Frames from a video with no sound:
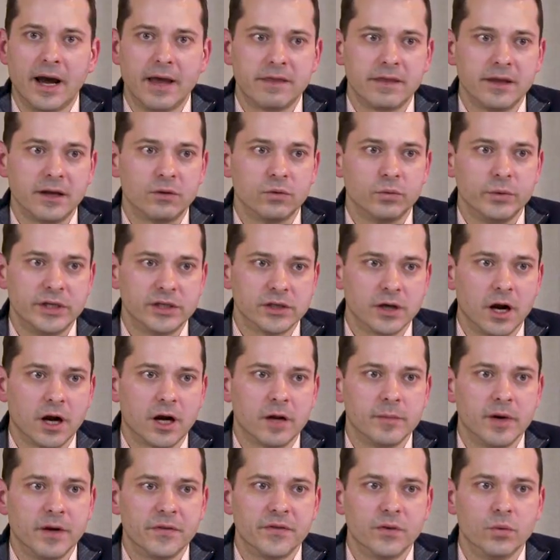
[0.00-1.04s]
I think when we talk
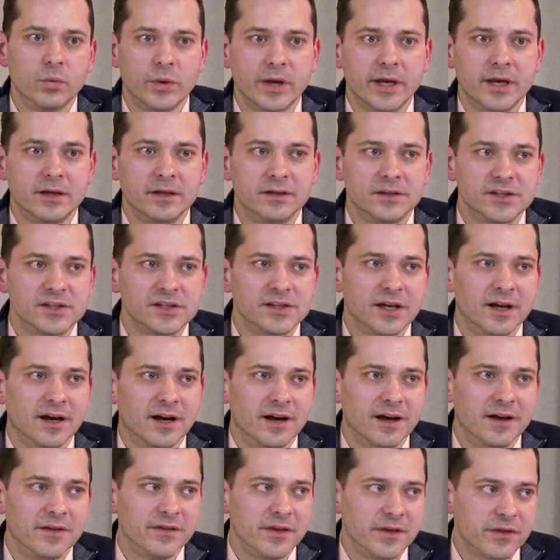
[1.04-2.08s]
about the wins,
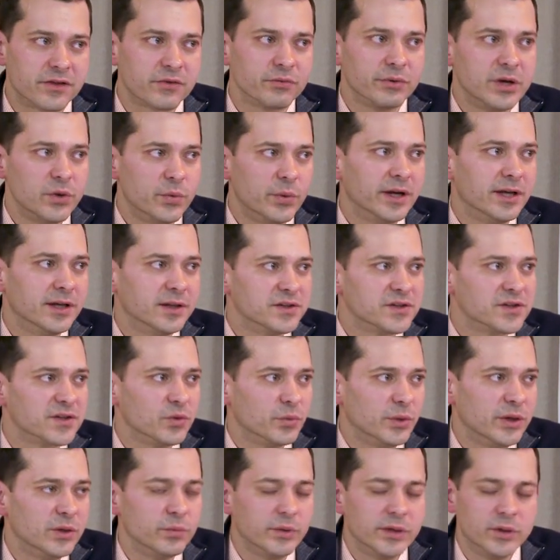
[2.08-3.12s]
the three wins, the
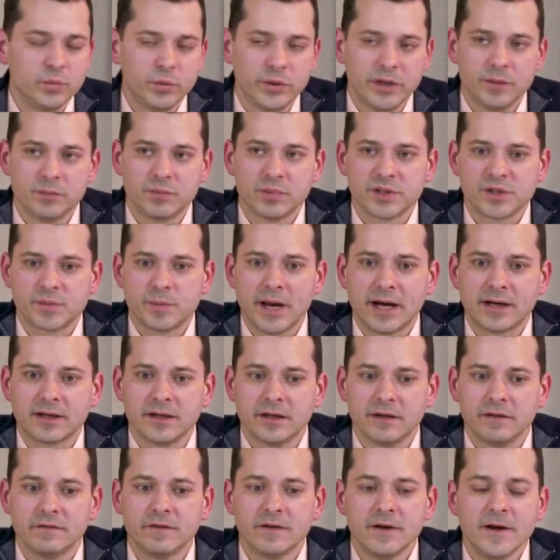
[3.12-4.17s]
win-win-win
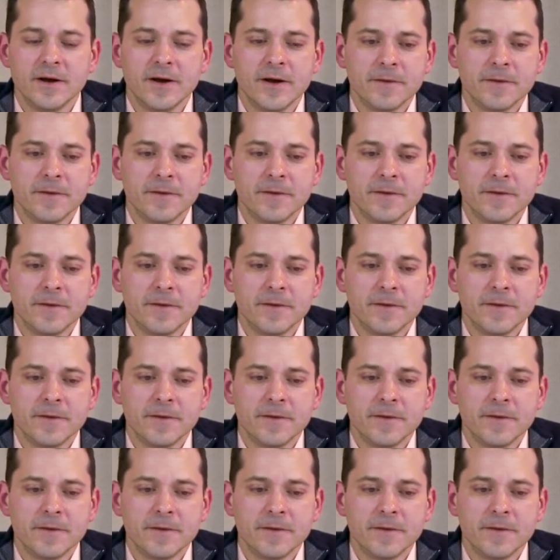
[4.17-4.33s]
perspective,